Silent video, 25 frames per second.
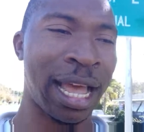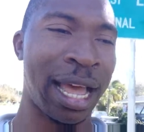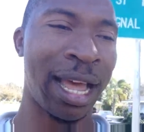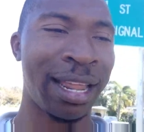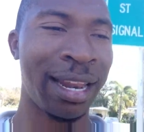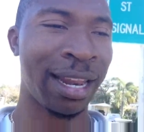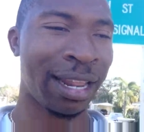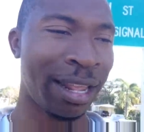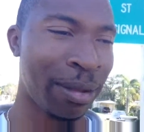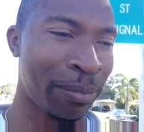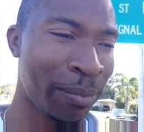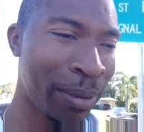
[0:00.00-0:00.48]

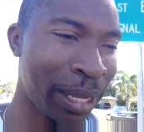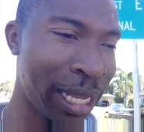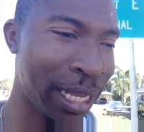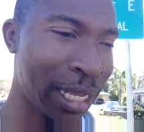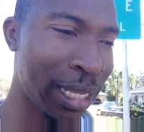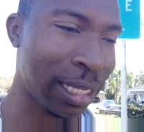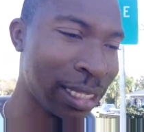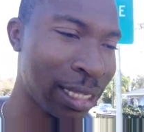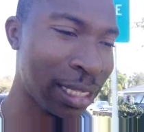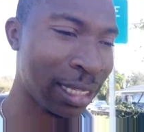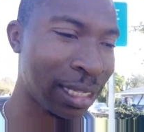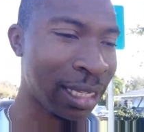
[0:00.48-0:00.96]
I
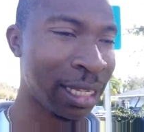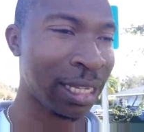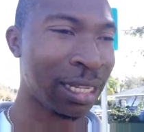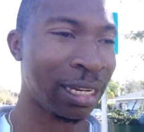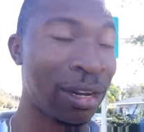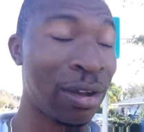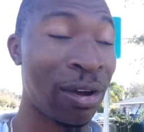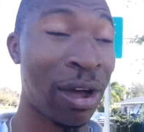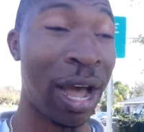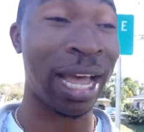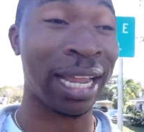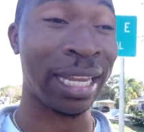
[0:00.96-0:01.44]
mean, you
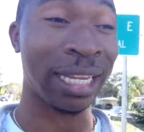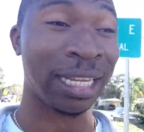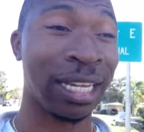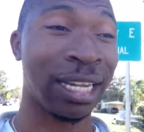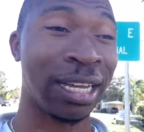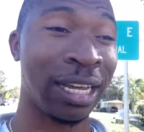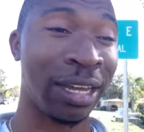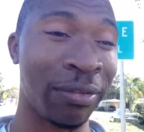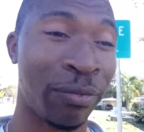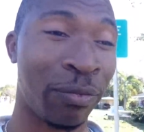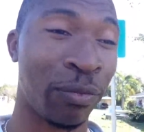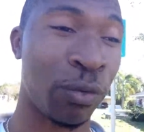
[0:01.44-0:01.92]
know, I
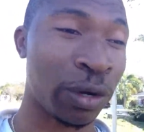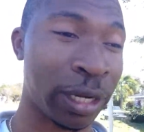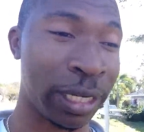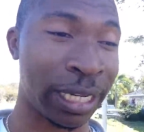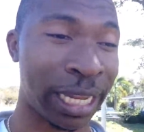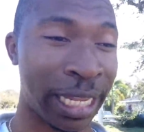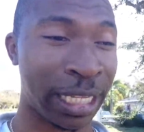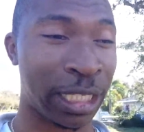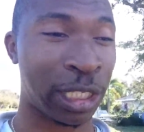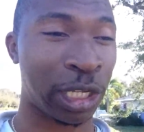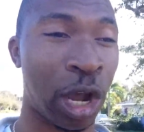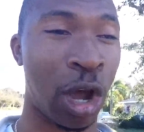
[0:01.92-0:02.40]
love what
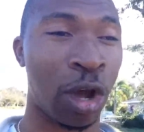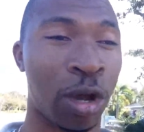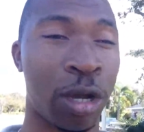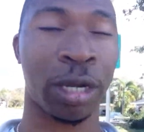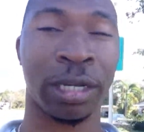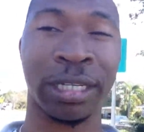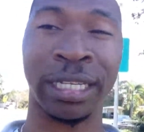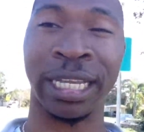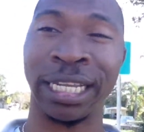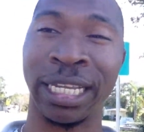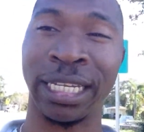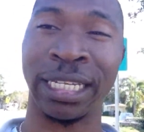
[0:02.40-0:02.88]
they talk,
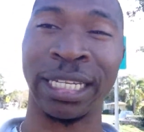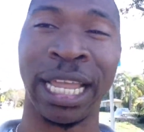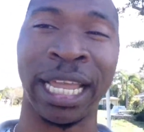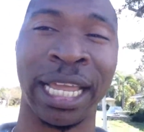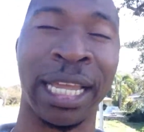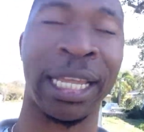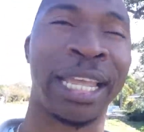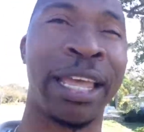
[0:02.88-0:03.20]
they